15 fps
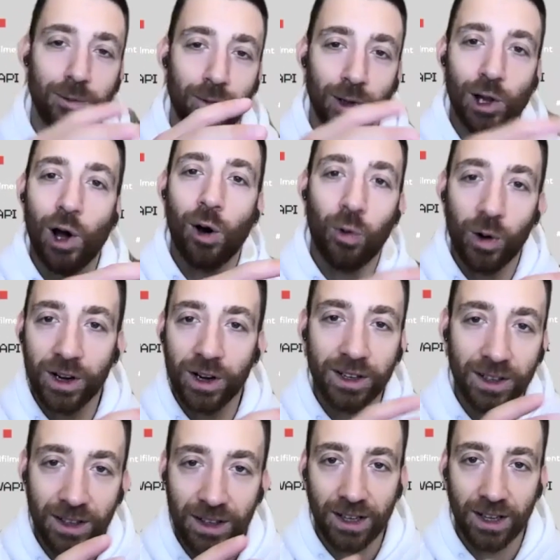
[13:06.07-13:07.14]
lower,
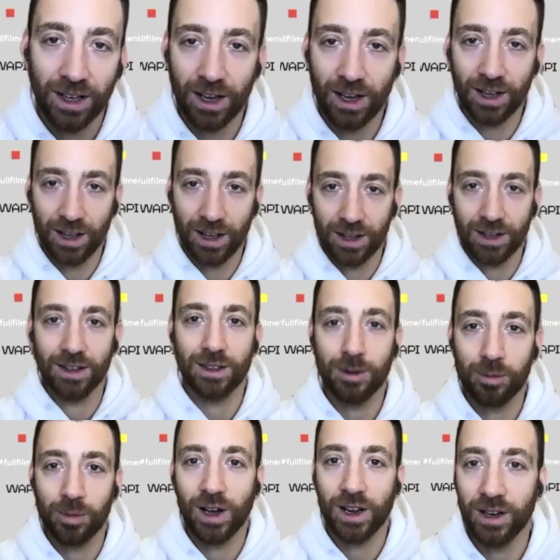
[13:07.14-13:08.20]
and the
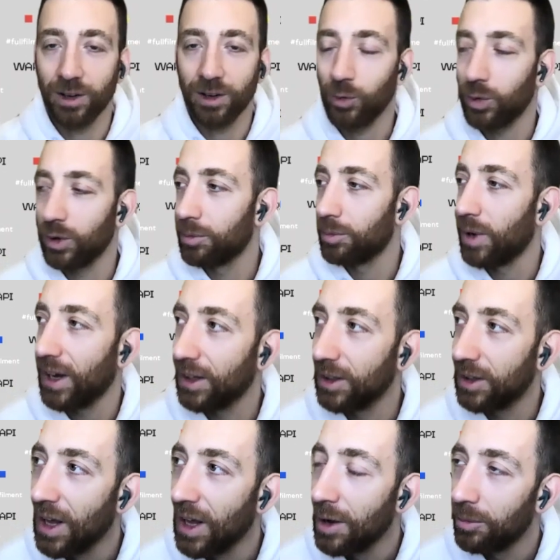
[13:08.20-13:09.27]
buyer will buy it.